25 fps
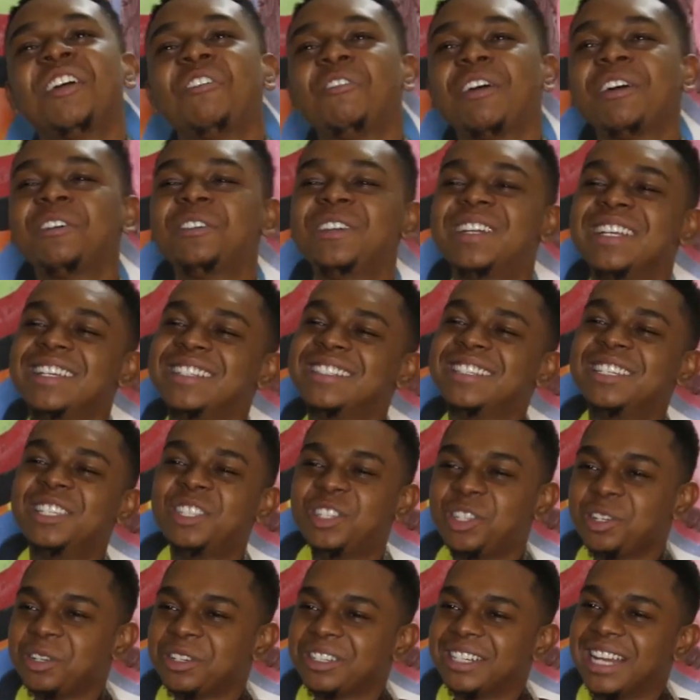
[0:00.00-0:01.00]
Well, there's
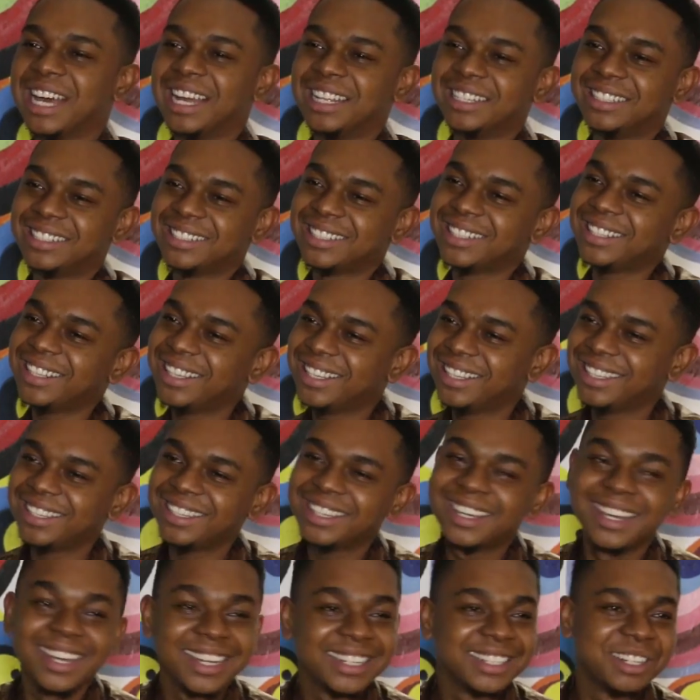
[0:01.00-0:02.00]
a joke that
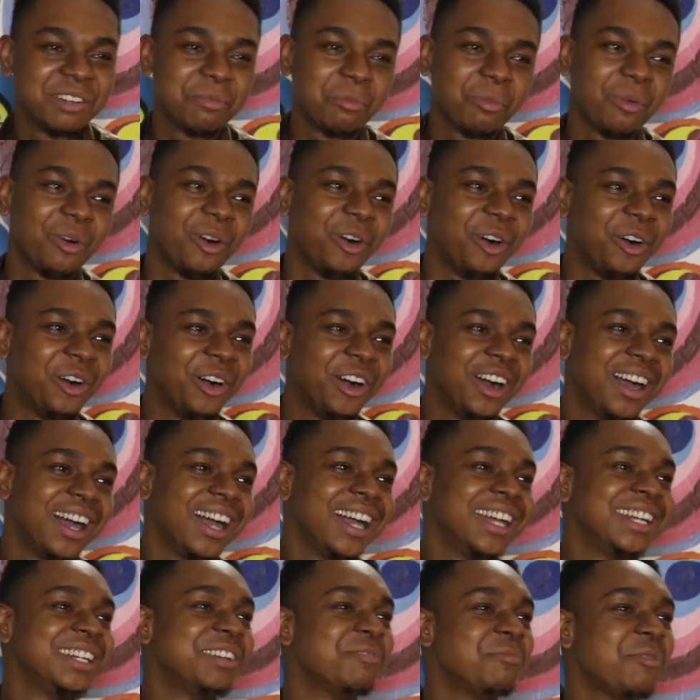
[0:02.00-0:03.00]
the more
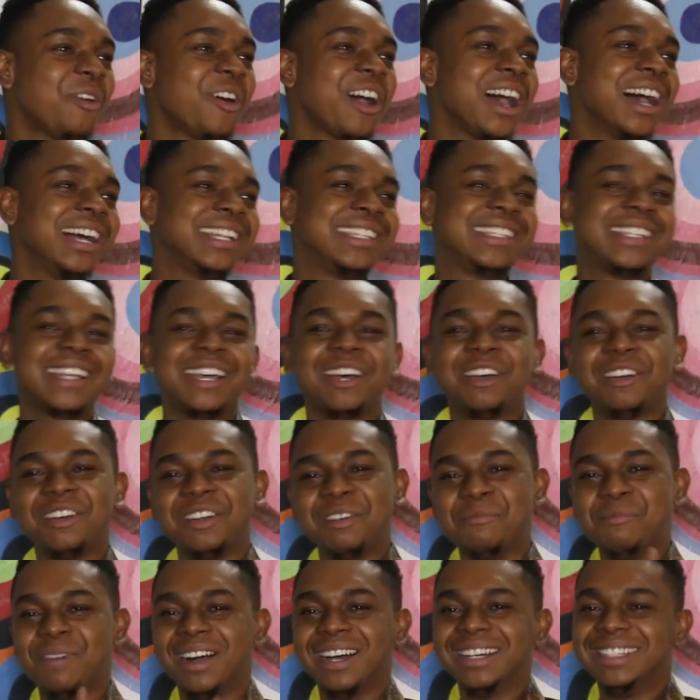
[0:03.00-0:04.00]
the more
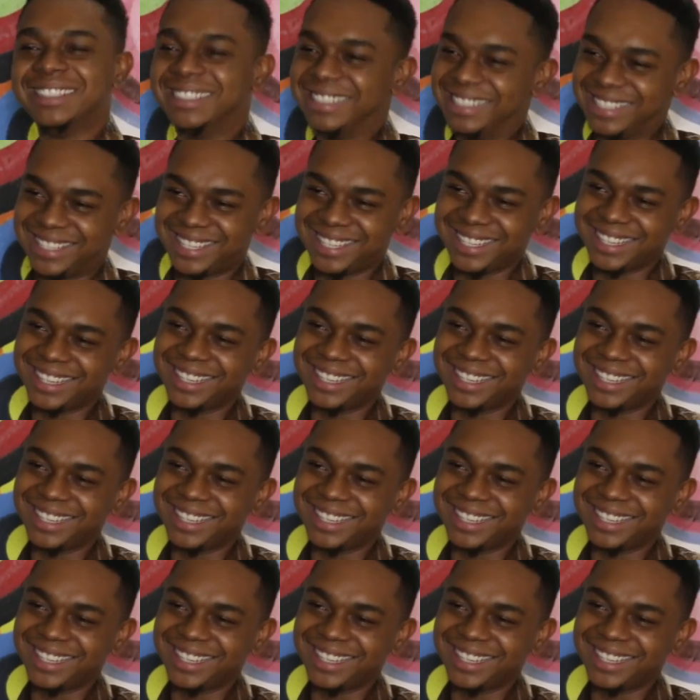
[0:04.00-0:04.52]
agile a man is,